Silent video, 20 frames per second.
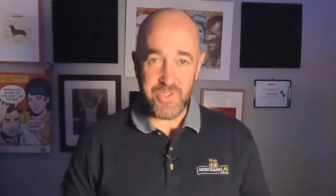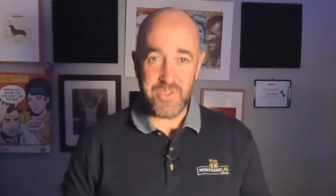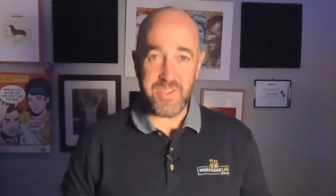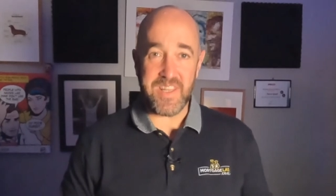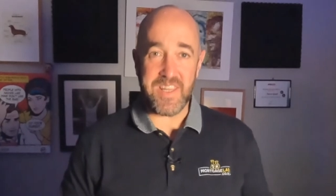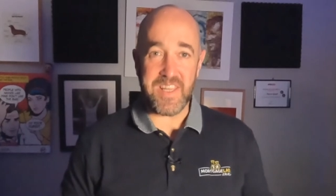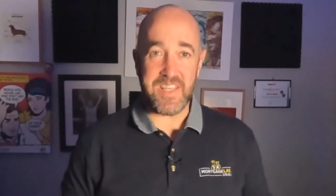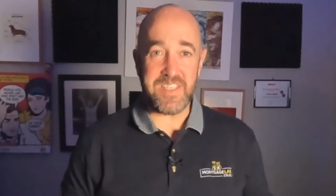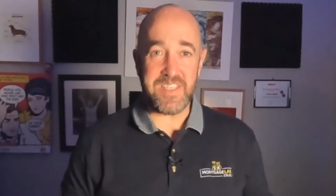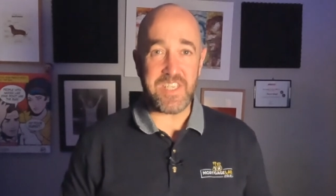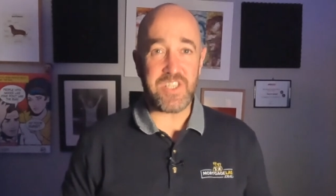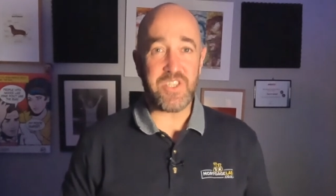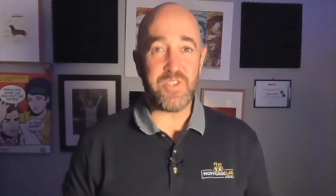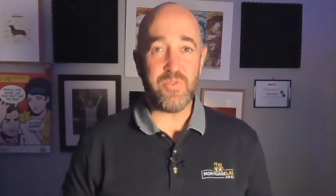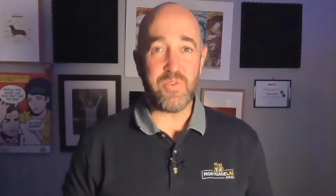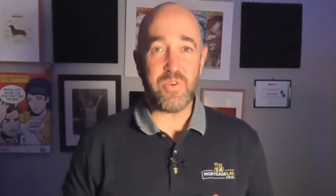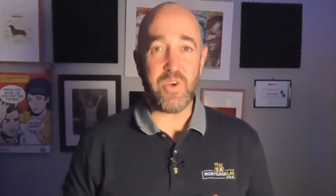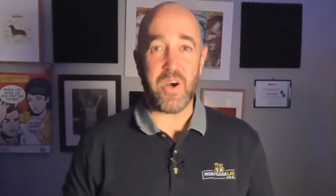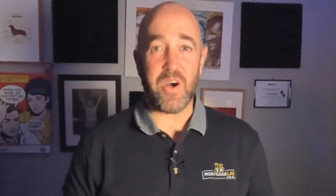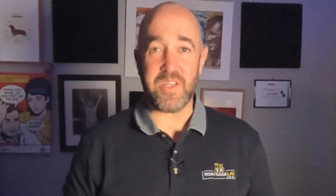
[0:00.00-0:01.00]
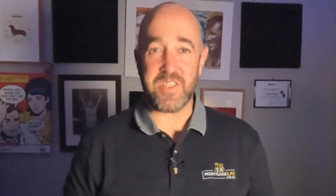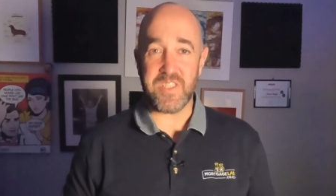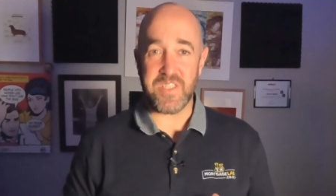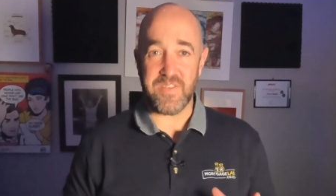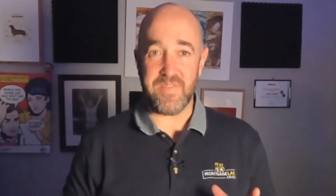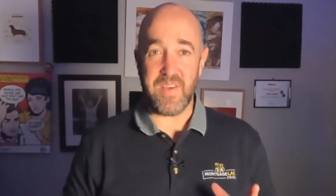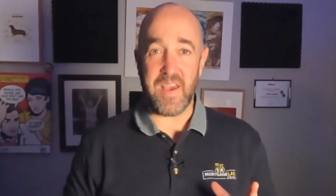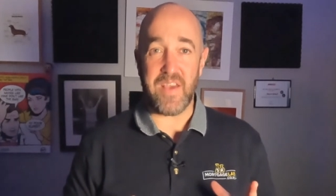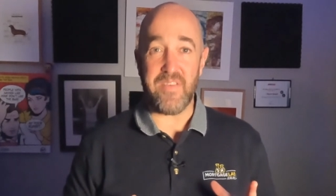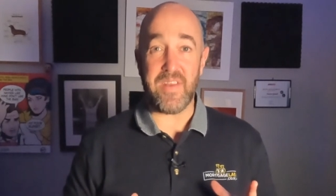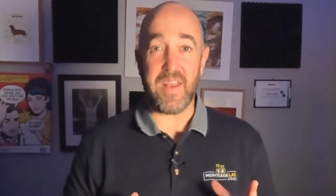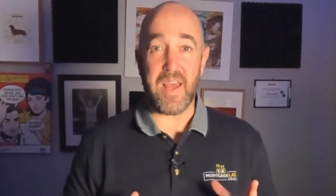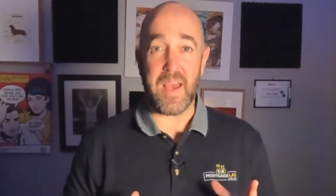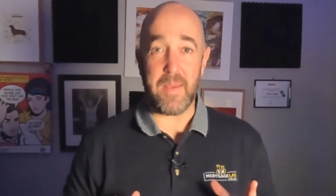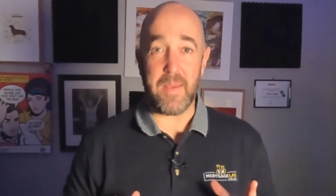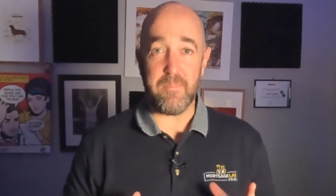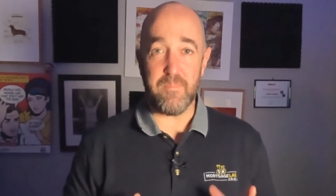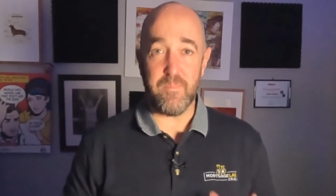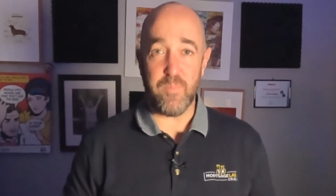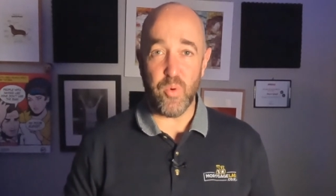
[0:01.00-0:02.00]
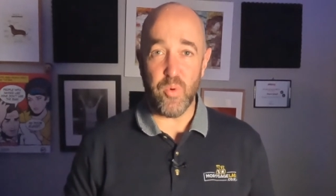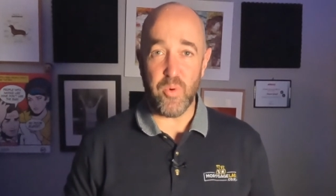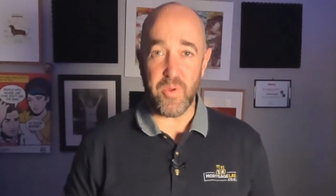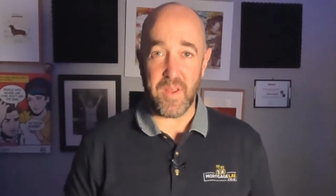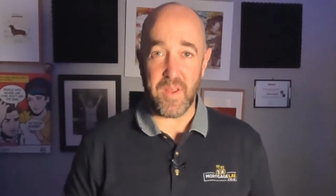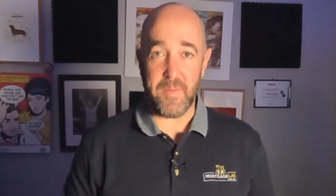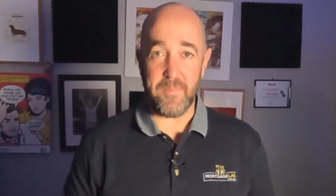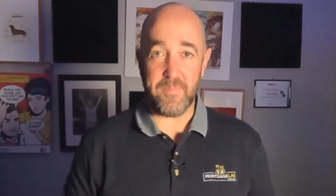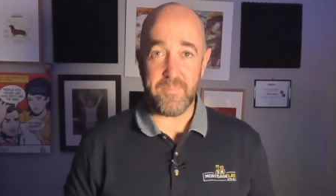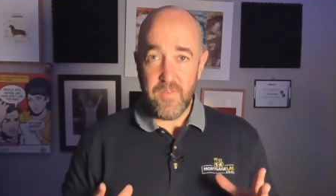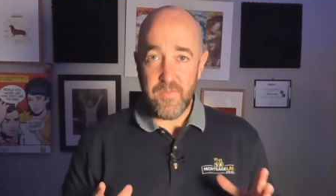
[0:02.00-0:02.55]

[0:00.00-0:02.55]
to the additional costs of having a boarder.